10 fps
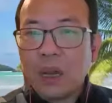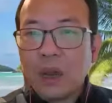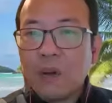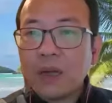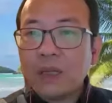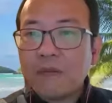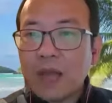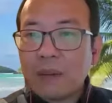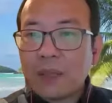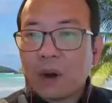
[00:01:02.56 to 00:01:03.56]
We
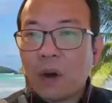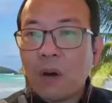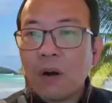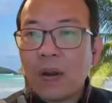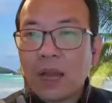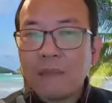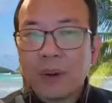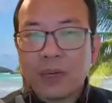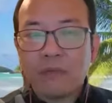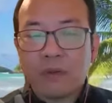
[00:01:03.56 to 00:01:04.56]
developed an online
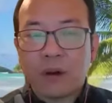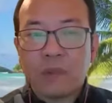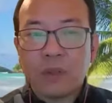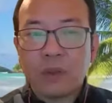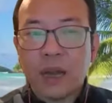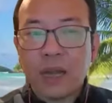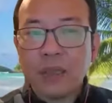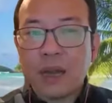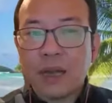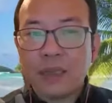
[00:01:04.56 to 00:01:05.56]
platform to
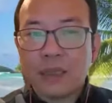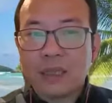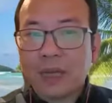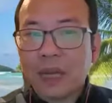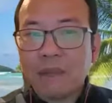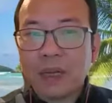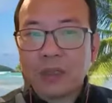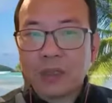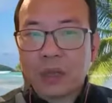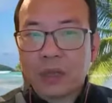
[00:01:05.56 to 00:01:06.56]
analyze the dynamic
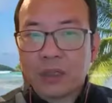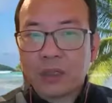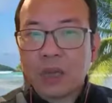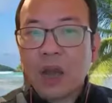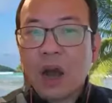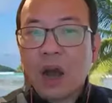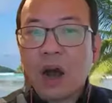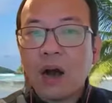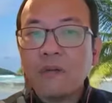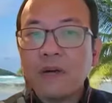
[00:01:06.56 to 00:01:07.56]
changes
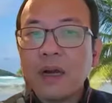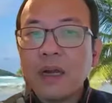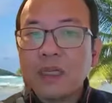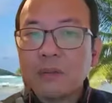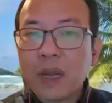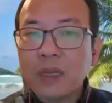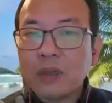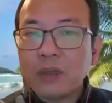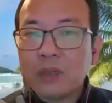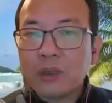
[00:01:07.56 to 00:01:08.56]
of
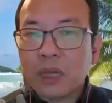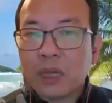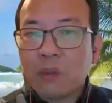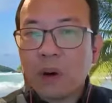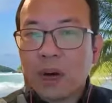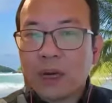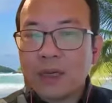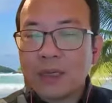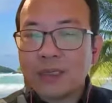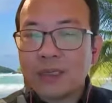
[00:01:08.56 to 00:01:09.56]
spatial social network,
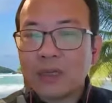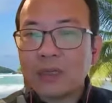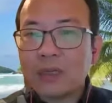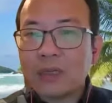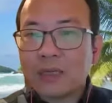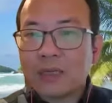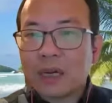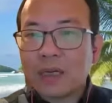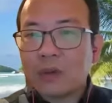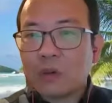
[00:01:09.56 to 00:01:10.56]
such as
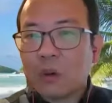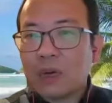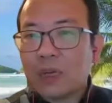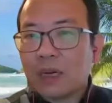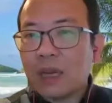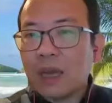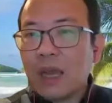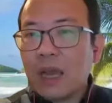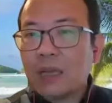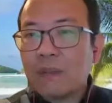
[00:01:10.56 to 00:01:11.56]
disaster warning
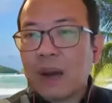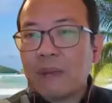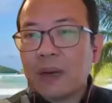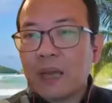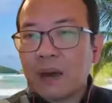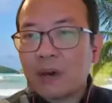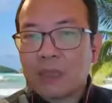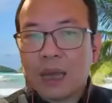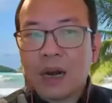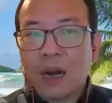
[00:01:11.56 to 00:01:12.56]
and public health
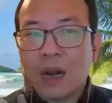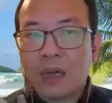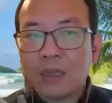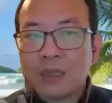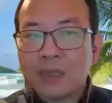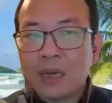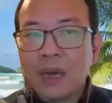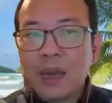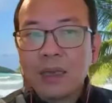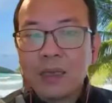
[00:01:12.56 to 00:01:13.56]
alerts,
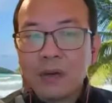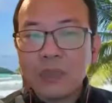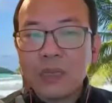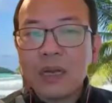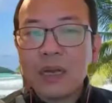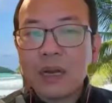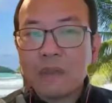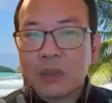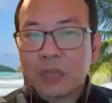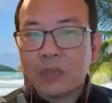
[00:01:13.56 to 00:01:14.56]
using
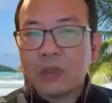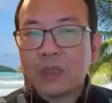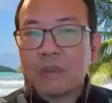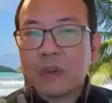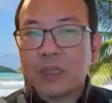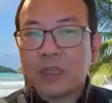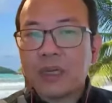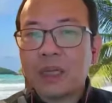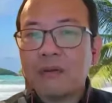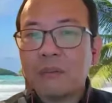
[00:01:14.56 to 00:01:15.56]
computational
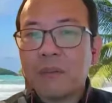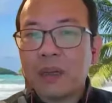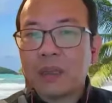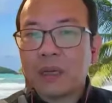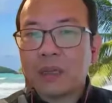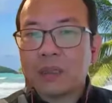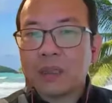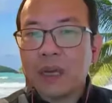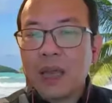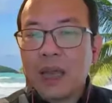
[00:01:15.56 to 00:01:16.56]
predictive methods
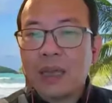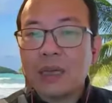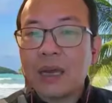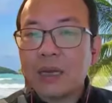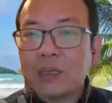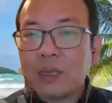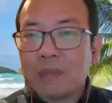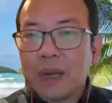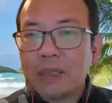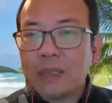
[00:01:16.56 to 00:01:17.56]
and
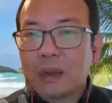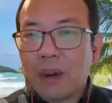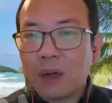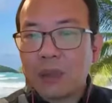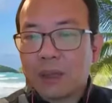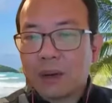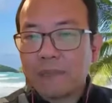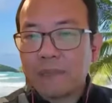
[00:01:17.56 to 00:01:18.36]
agent-based modeling.